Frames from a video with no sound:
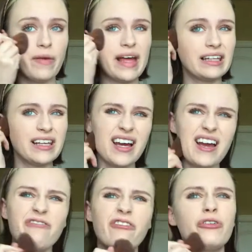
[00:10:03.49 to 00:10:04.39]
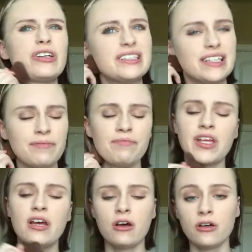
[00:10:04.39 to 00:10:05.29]
Mainly I focus
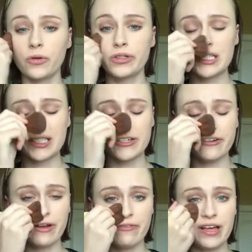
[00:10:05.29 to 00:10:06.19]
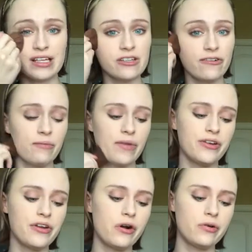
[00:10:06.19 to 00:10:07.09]
it towards the center of my face, around
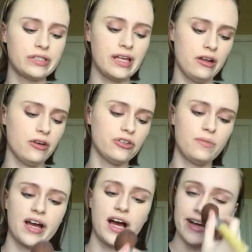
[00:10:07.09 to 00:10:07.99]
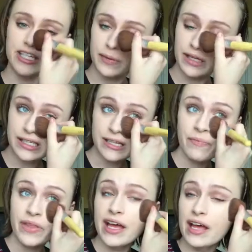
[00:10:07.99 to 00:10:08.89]
my nose and under my eyes, because
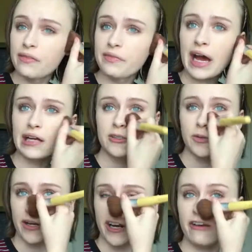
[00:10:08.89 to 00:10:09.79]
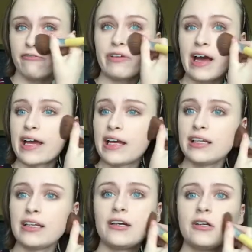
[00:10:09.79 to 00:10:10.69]
that's where I
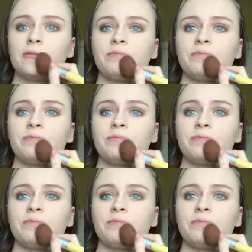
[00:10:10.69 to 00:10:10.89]
find